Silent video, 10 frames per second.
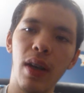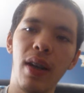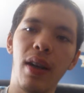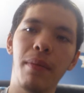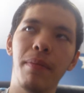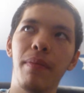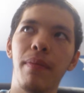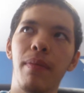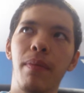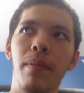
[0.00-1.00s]
And
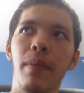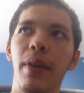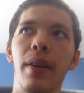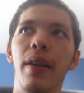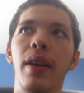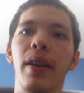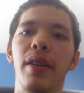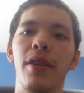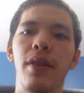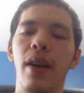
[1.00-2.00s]

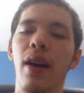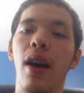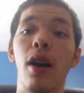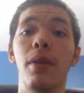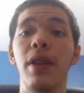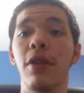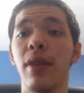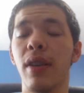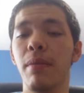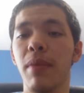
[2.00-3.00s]
here's
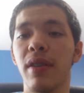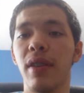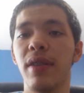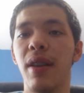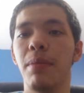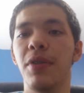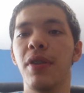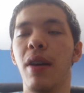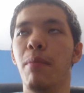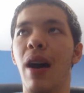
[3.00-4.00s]
a
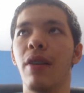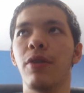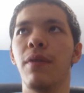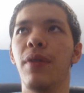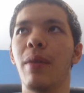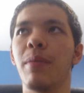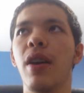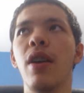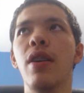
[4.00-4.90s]
misconception about twin flames.